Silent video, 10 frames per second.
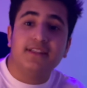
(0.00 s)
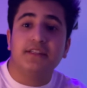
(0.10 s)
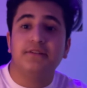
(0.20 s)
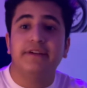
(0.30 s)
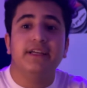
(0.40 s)

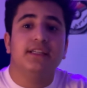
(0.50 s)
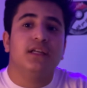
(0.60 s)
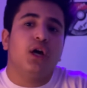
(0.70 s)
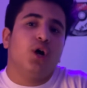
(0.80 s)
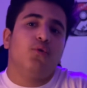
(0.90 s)
series,
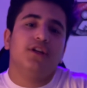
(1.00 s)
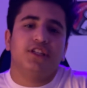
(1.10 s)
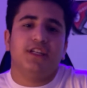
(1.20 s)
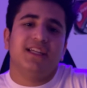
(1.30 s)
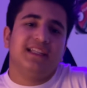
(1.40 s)

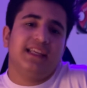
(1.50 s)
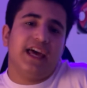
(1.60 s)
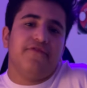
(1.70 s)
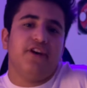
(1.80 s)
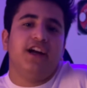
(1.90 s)
which is
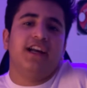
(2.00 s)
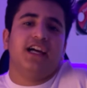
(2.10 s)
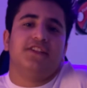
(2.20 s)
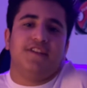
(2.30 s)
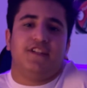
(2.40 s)
a very
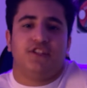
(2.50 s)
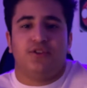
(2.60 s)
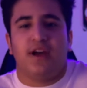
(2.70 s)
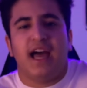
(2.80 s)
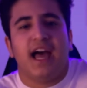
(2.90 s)
nice feature
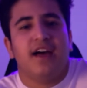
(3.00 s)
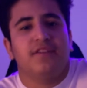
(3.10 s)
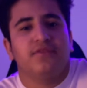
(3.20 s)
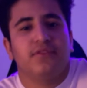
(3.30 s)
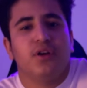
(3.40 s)
to
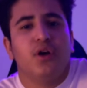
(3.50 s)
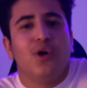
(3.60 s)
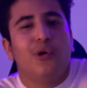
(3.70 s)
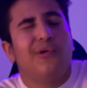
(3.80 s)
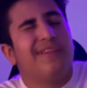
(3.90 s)
have
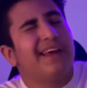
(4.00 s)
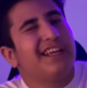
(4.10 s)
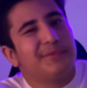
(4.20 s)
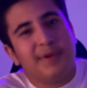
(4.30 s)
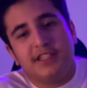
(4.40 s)
with an
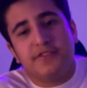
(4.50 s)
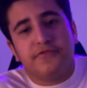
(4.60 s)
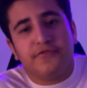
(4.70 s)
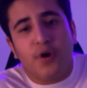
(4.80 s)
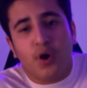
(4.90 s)
expensive
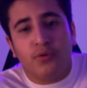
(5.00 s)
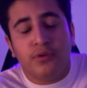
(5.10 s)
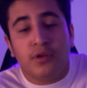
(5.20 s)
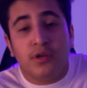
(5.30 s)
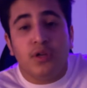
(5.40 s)

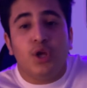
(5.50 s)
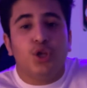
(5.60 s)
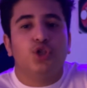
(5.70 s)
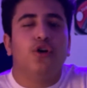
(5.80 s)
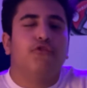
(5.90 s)
phone.
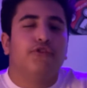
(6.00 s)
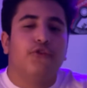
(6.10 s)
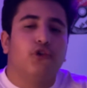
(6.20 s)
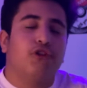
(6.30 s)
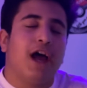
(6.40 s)
So if it
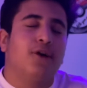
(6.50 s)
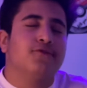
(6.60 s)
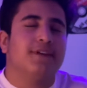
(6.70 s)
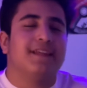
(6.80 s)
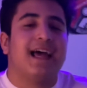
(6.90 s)
falls
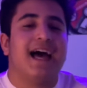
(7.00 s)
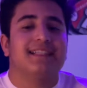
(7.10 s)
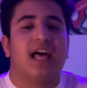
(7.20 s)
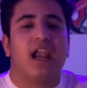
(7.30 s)
down, it has a